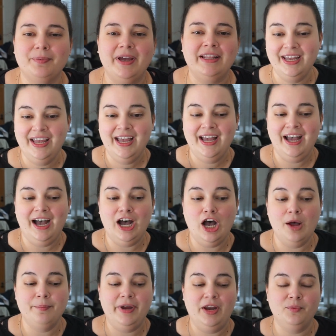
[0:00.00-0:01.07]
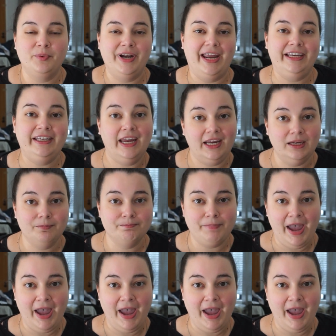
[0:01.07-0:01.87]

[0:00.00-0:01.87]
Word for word: And um, and when I came